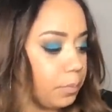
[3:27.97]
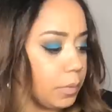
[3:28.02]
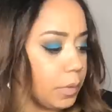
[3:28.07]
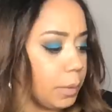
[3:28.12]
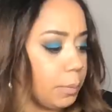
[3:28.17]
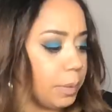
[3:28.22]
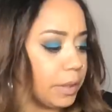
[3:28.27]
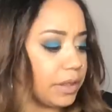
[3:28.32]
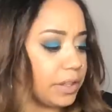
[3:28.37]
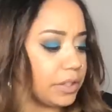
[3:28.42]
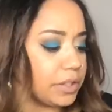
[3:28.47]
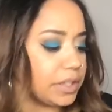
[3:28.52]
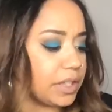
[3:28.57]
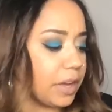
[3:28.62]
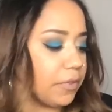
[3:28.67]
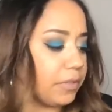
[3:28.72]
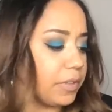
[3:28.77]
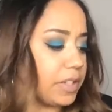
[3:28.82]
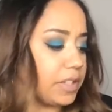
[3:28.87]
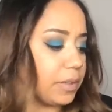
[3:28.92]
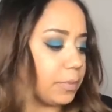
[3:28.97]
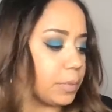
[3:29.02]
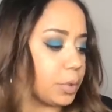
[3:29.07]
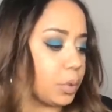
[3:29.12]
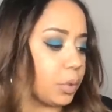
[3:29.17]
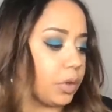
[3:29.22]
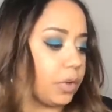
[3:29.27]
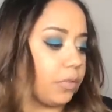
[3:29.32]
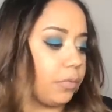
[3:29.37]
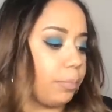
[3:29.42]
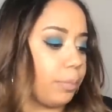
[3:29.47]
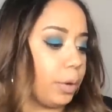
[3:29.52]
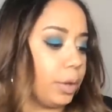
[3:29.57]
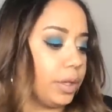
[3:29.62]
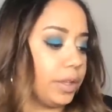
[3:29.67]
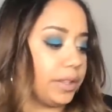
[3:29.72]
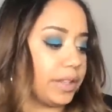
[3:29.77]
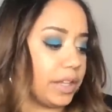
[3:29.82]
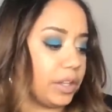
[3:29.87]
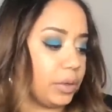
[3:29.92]
but there's definitely some sort of
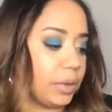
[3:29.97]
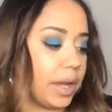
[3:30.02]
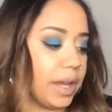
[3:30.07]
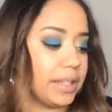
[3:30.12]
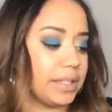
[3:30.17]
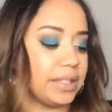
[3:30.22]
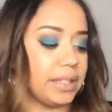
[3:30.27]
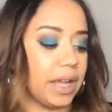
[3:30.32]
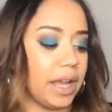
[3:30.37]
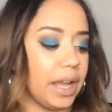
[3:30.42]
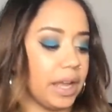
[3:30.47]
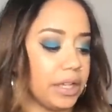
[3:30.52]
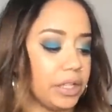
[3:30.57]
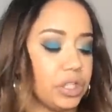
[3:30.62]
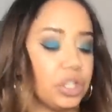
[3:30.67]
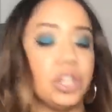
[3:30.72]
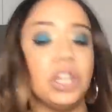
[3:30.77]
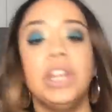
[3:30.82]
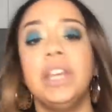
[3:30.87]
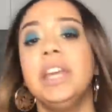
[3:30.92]
bullet that you guys dodge.